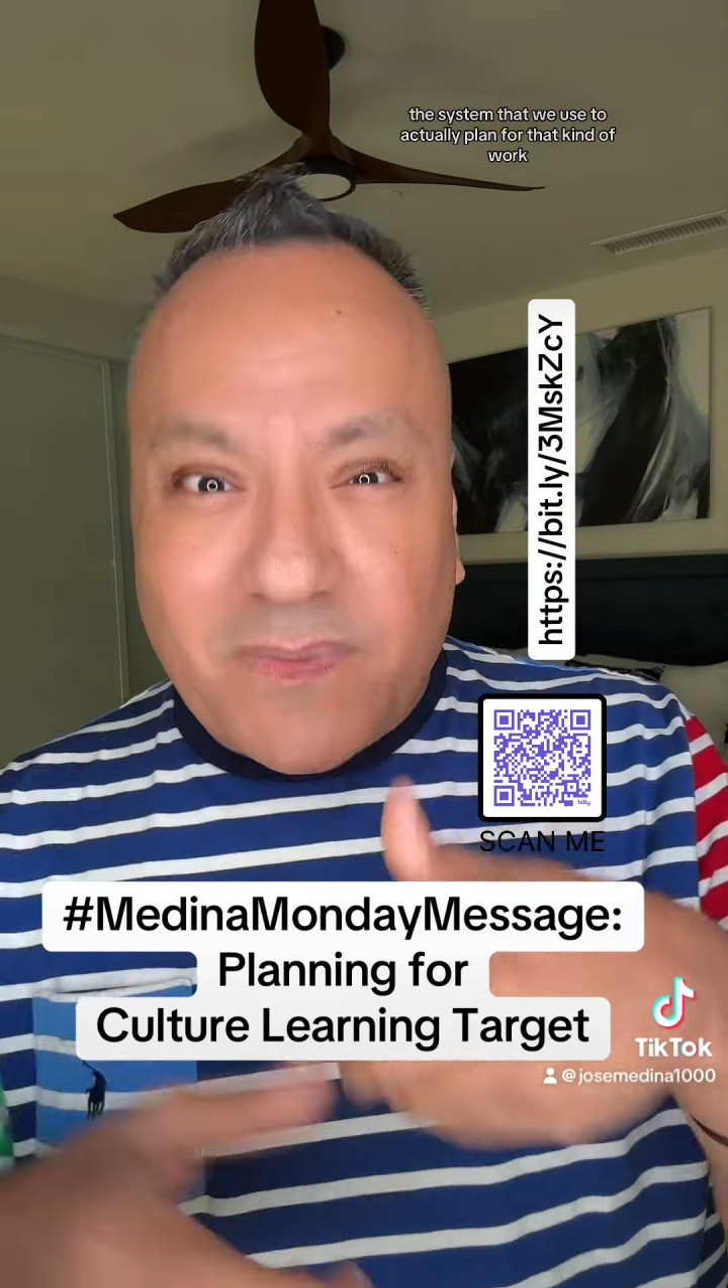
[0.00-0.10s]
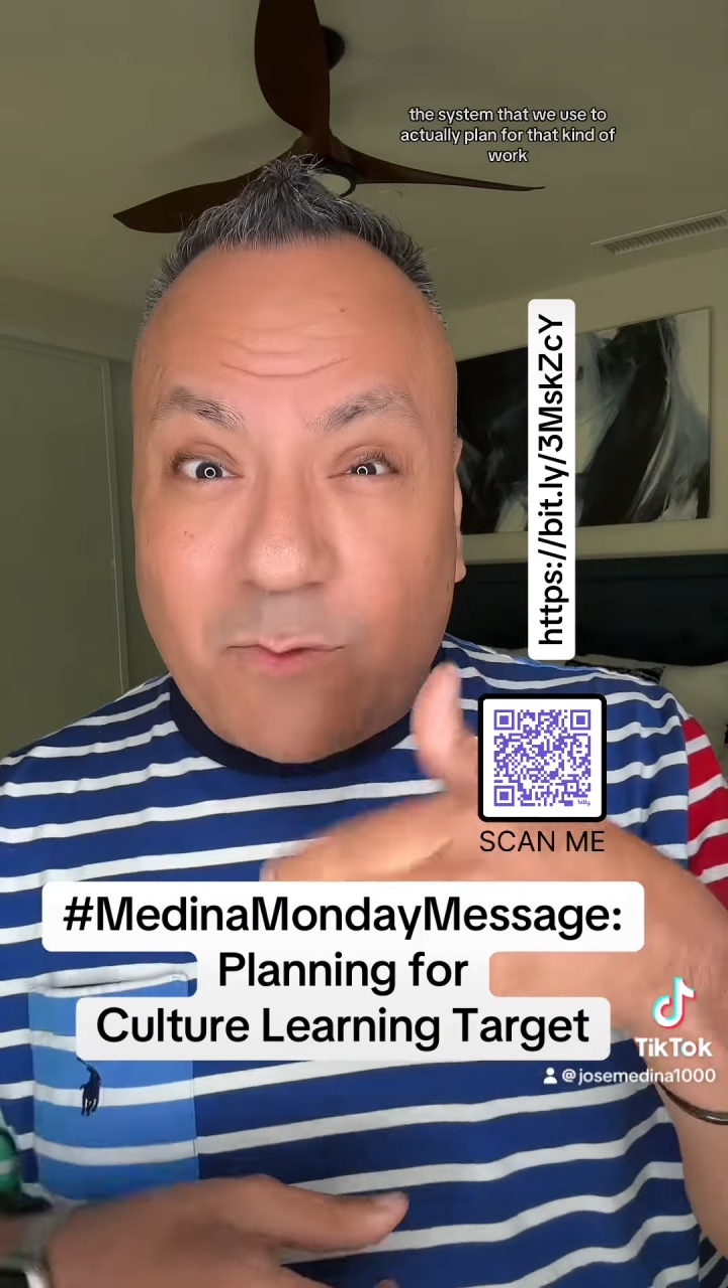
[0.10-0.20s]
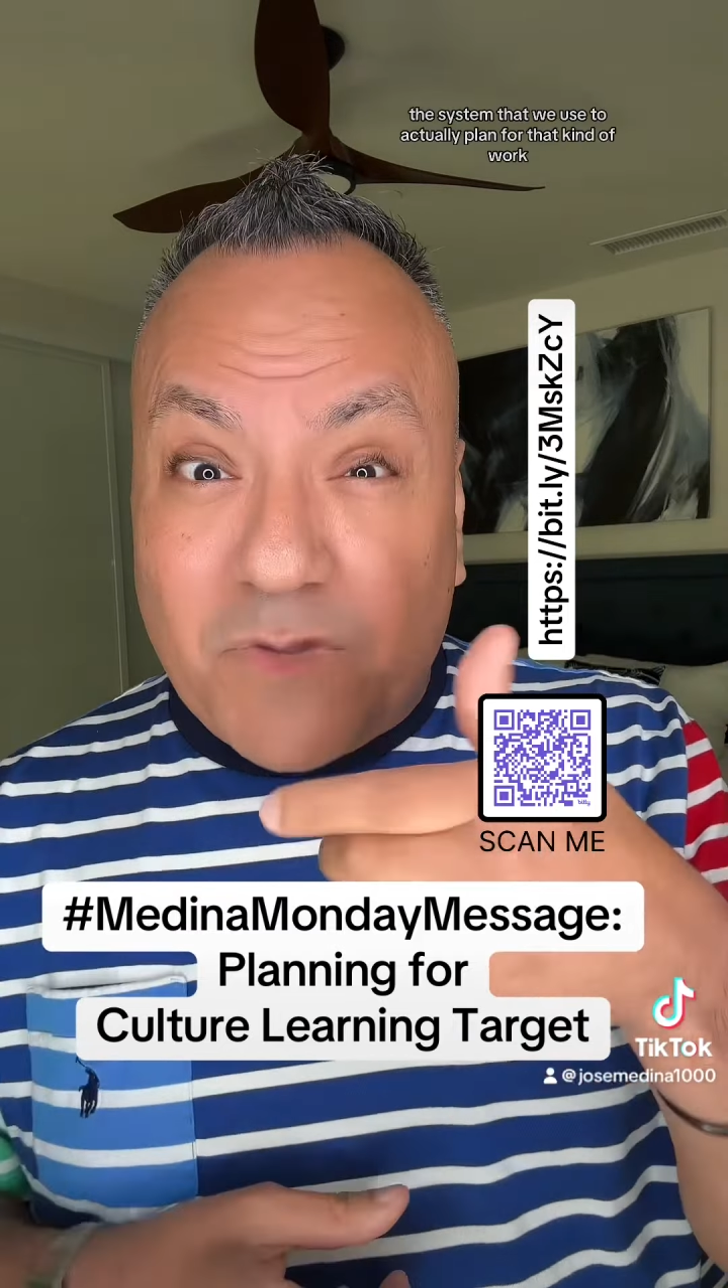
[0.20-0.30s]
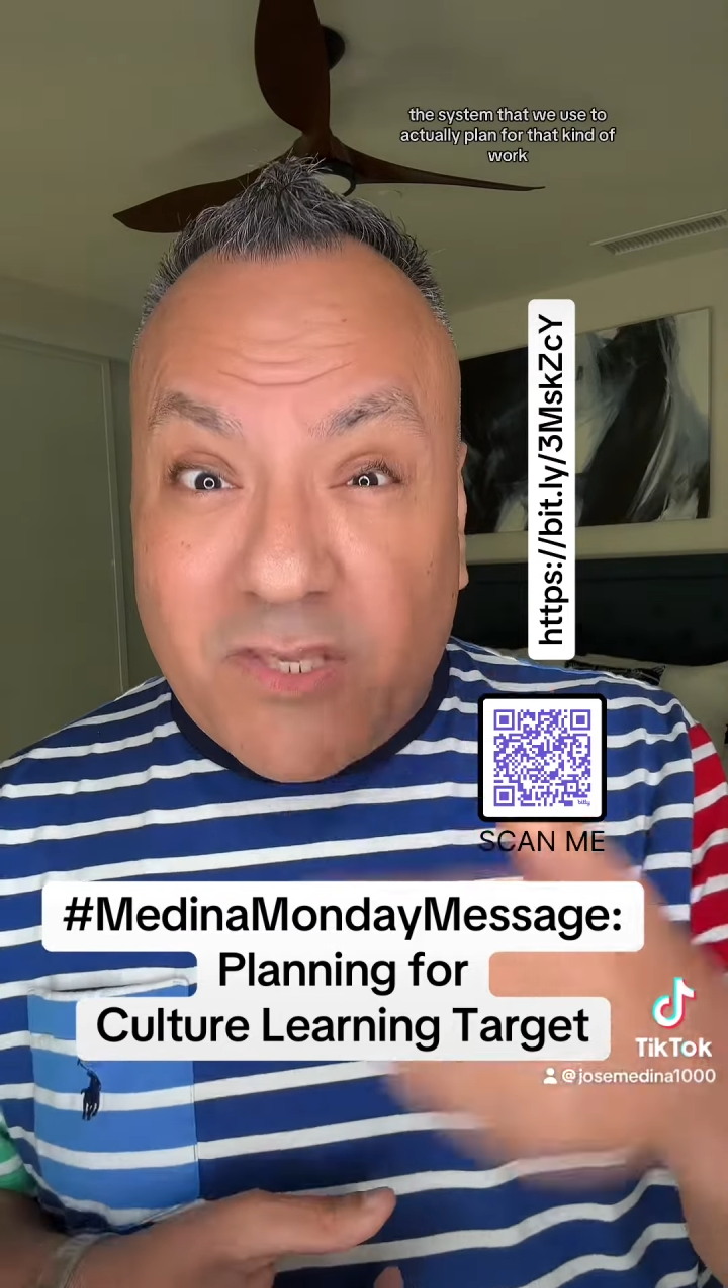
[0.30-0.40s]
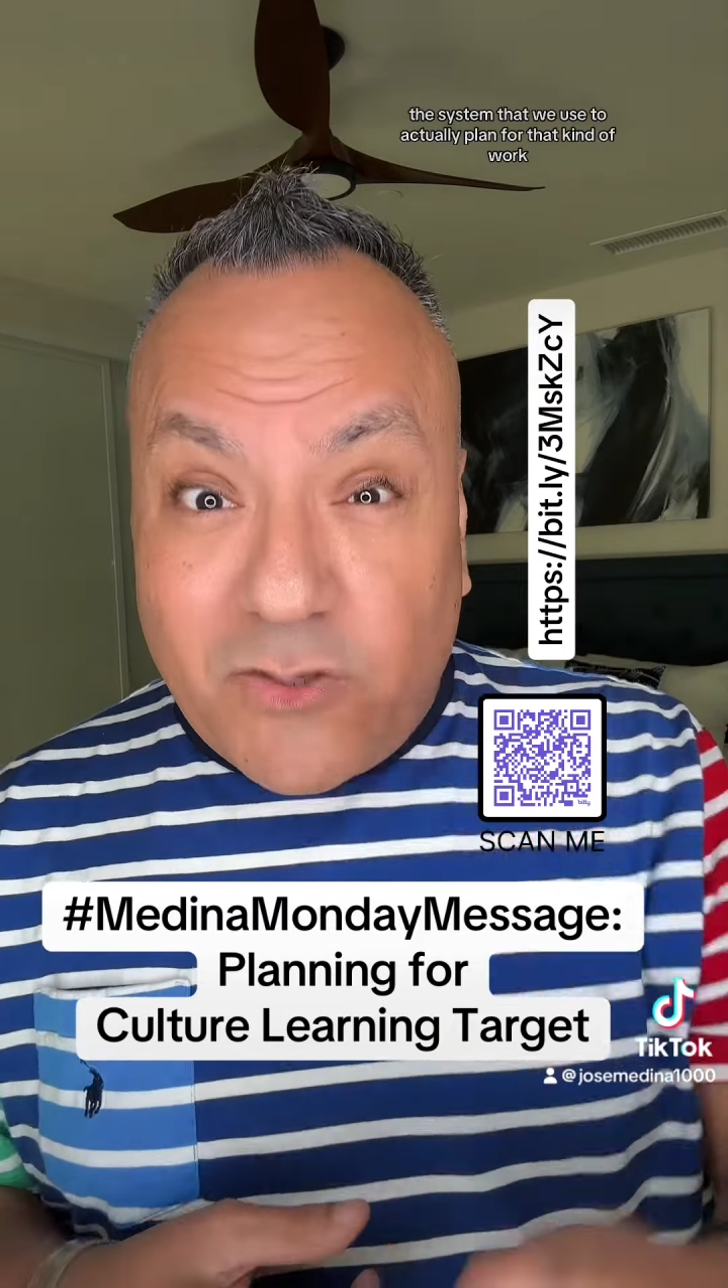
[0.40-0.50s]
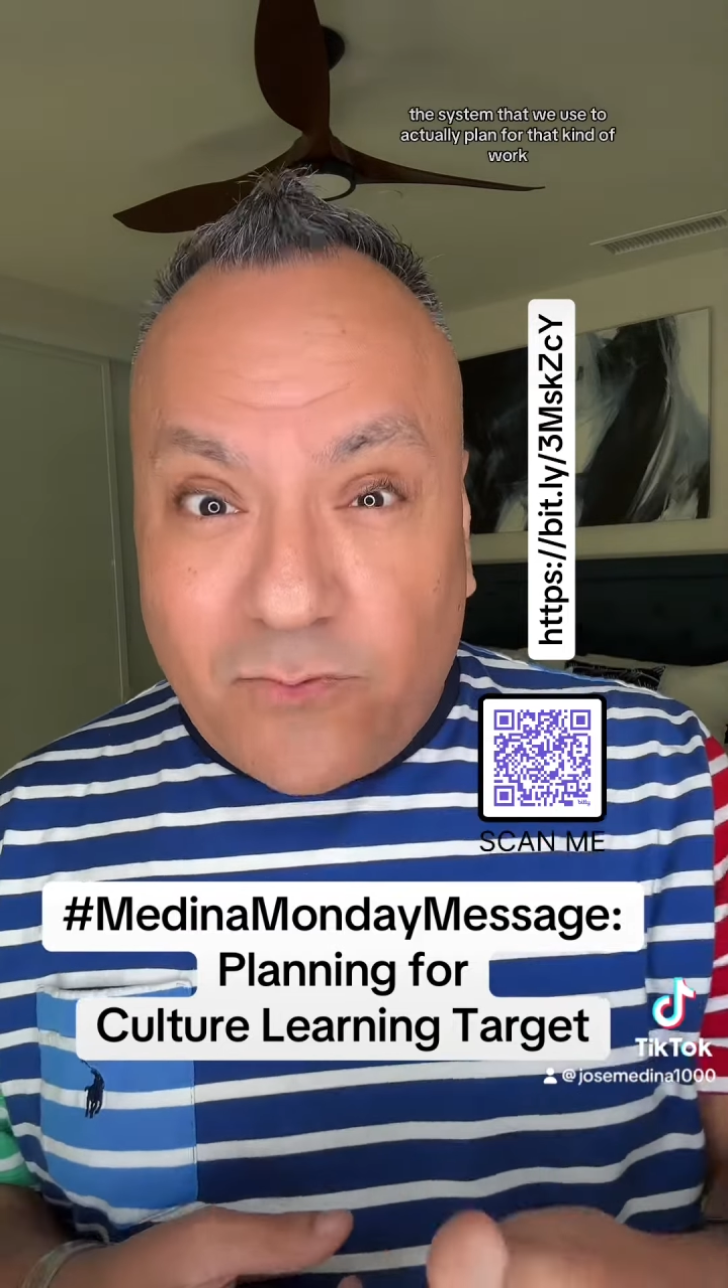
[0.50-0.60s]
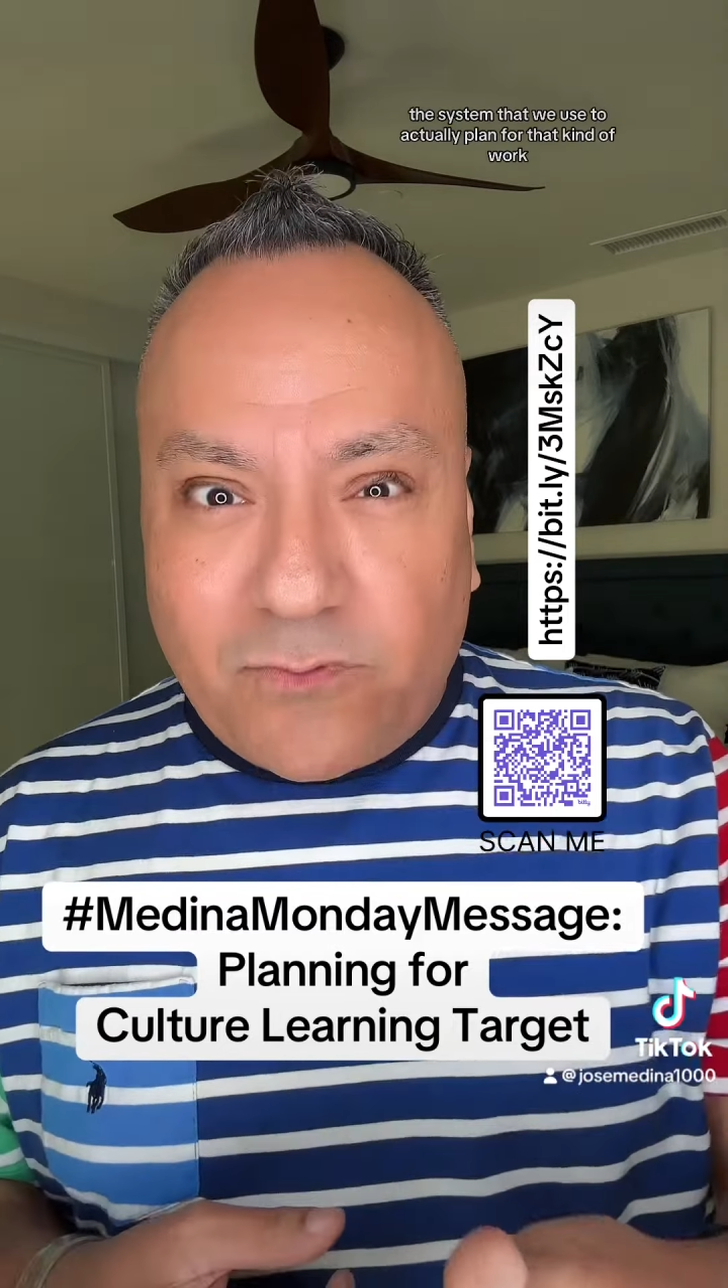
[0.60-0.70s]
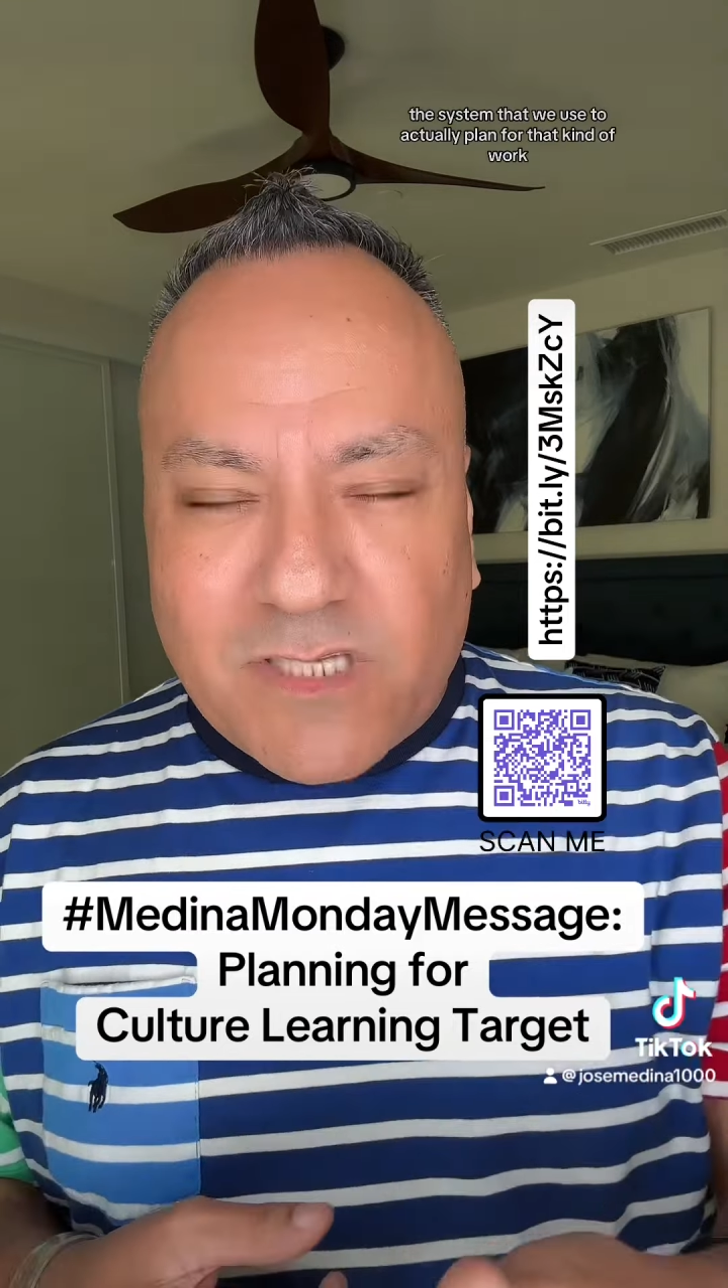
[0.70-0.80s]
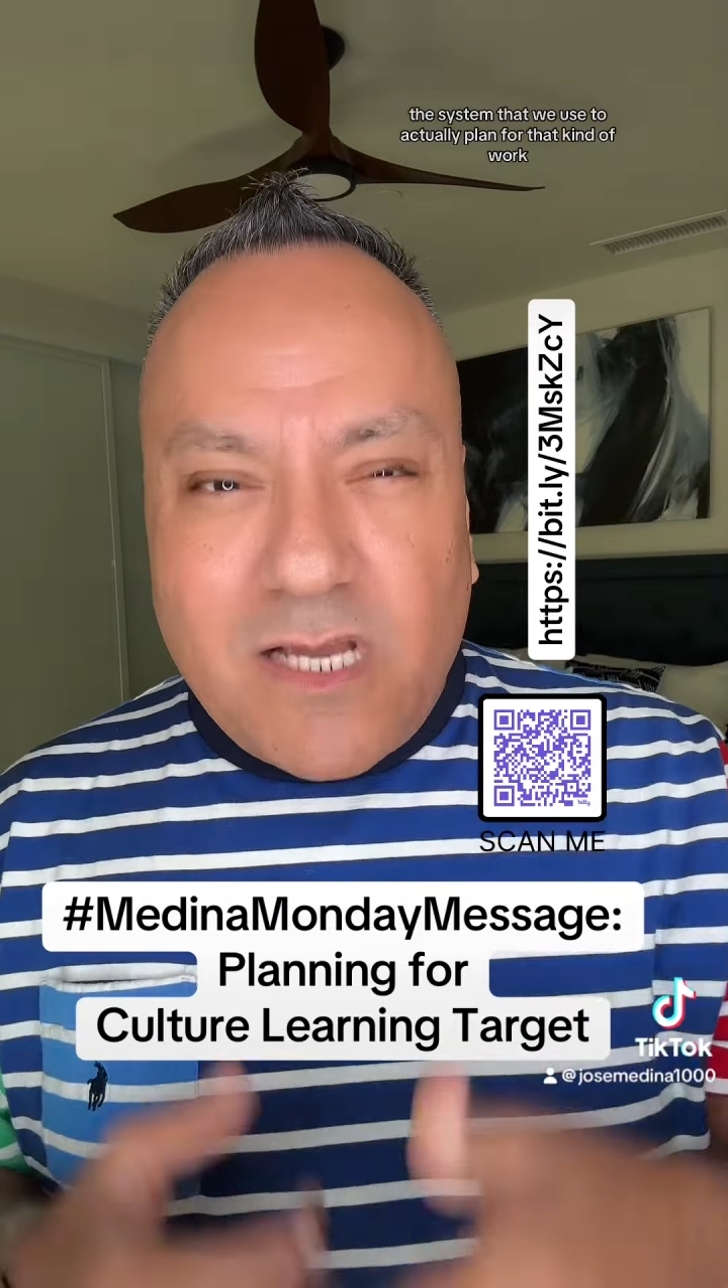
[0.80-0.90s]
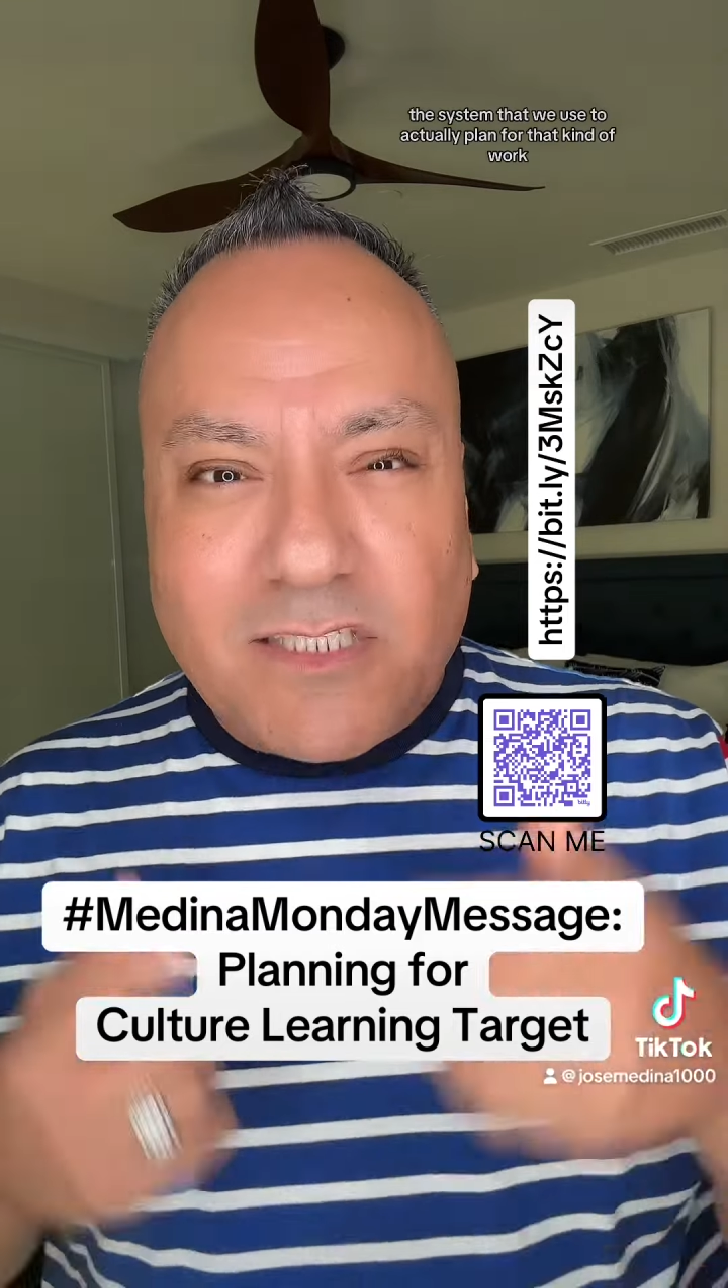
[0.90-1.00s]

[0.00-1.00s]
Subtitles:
that we use